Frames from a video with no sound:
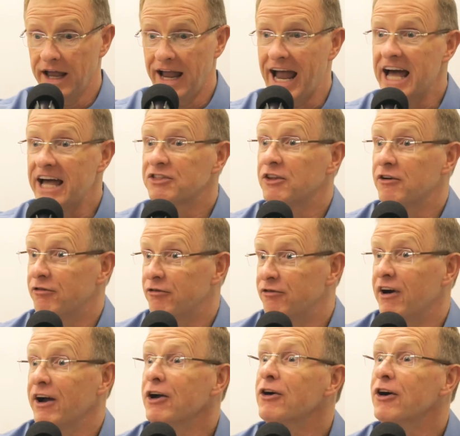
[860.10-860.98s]
at the
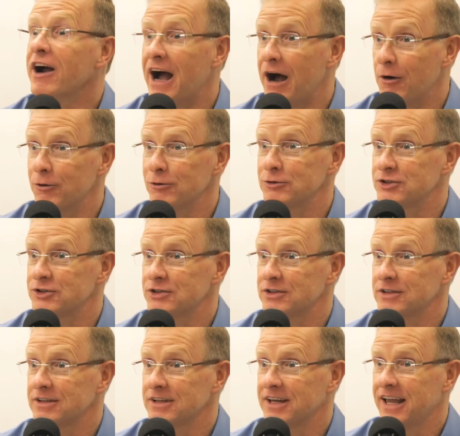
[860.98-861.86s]
firehouse,
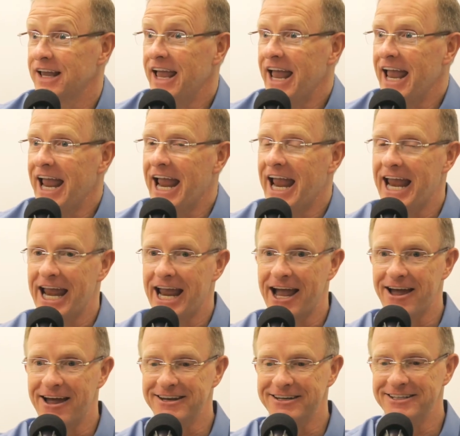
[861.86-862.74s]

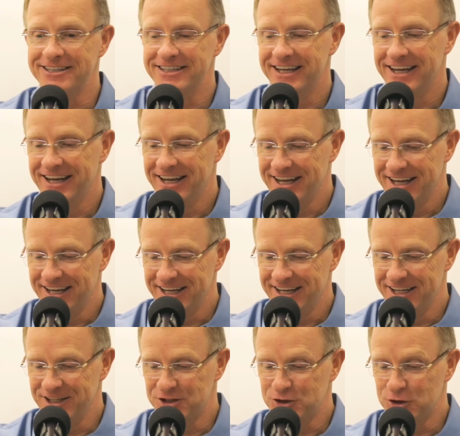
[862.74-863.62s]
and
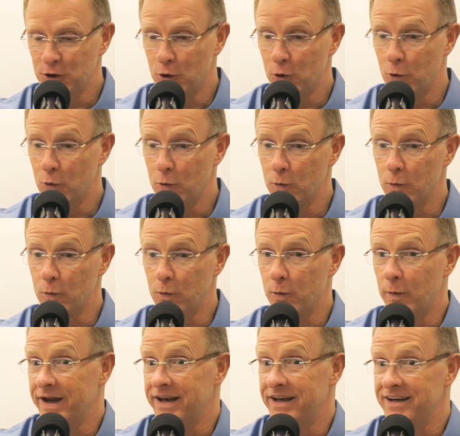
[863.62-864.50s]
so
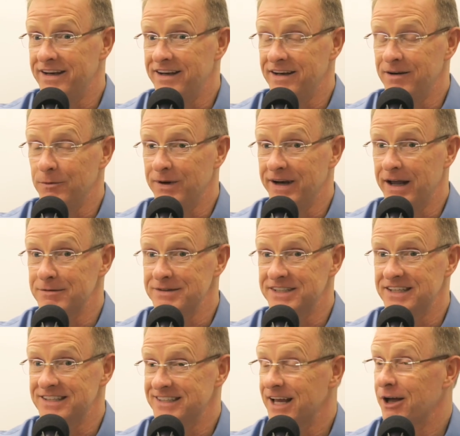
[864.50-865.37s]
when when I
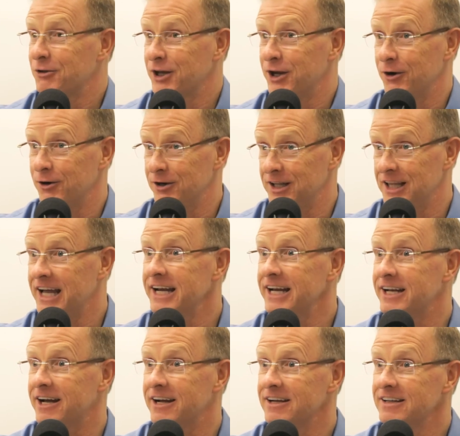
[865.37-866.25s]
was in South
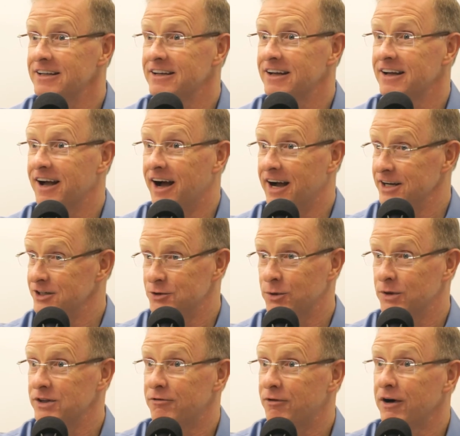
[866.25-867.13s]
Carolina, I
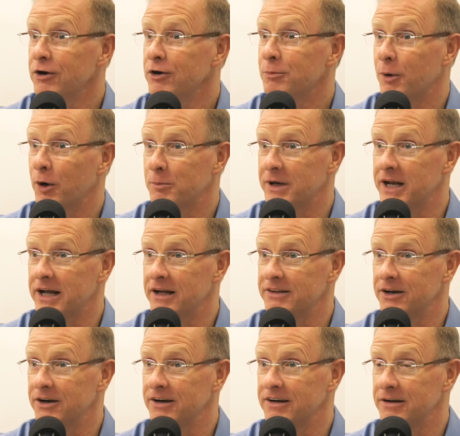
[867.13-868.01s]
joined the fire department
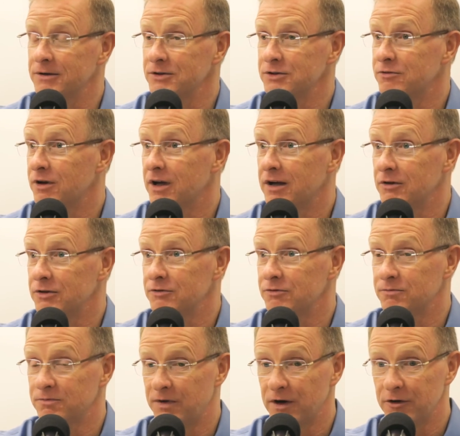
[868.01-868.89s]
out there. I was I
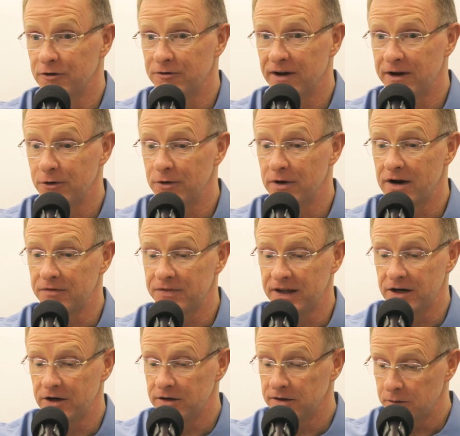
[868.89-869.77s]
was firefighter out
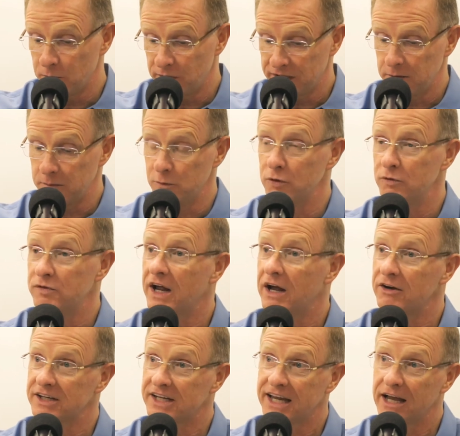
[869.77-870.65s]
there, and then when I moved
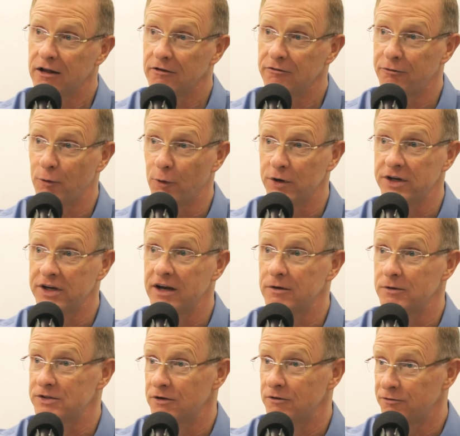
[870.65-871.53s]
out to California,
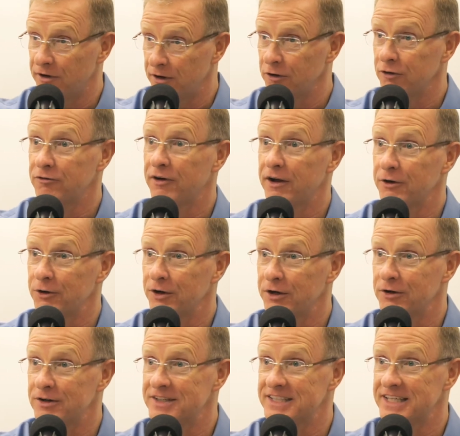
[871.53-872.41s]
I was a firefighter
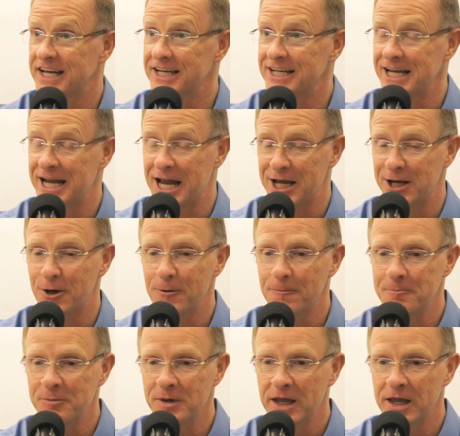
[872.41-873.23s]
here in San Diego.